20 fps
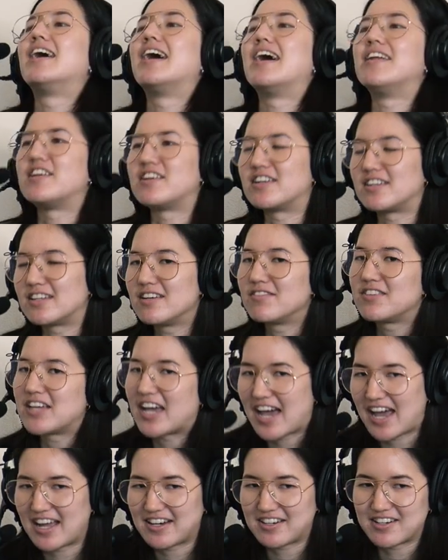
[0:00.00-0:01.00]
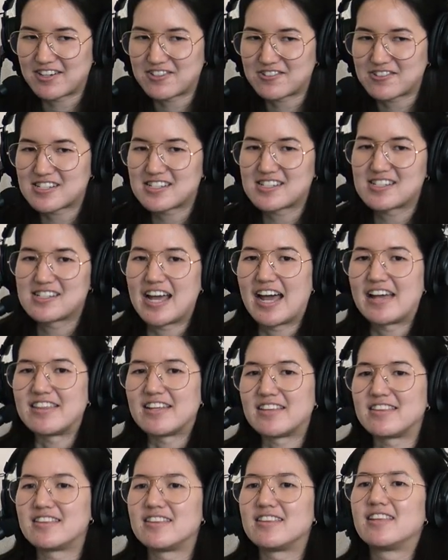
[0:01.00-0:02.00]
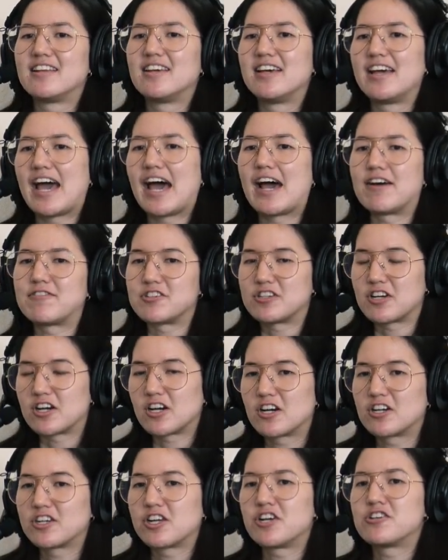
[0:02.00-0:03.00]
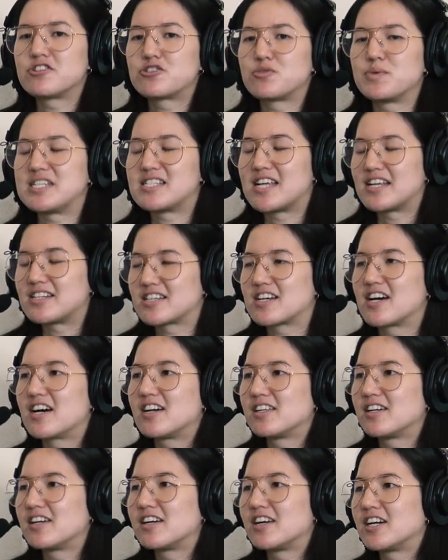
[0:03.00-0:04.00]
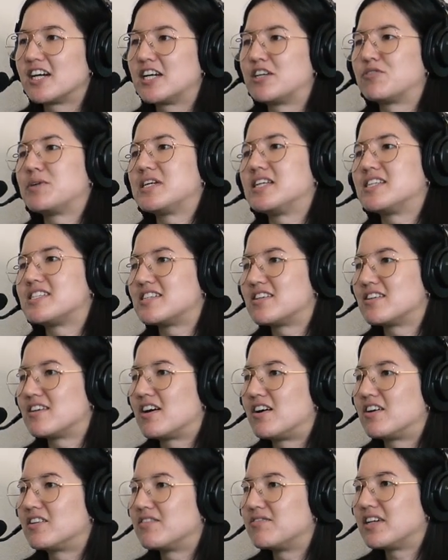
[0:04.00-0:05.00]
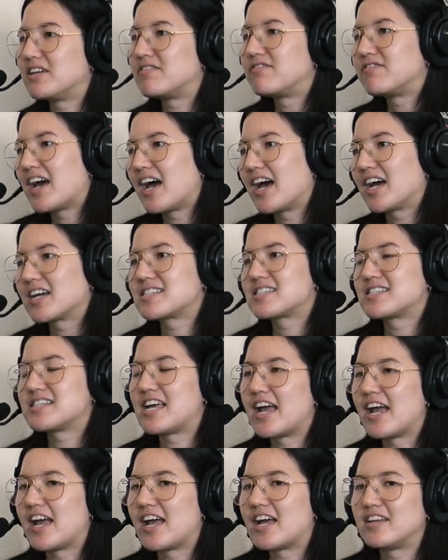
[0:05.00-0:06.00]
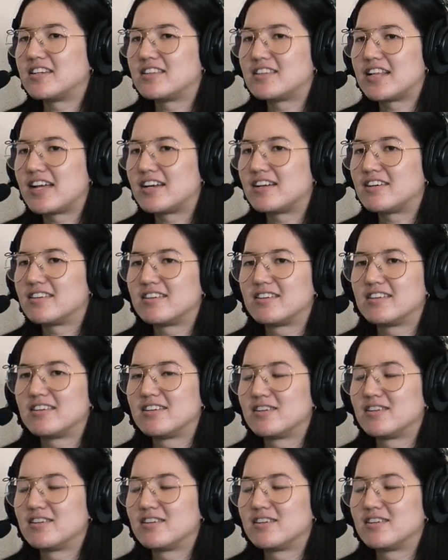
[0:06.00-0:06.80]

And then Olivia had notes, and then after her notes, we sent to color and we did all the VFX, and then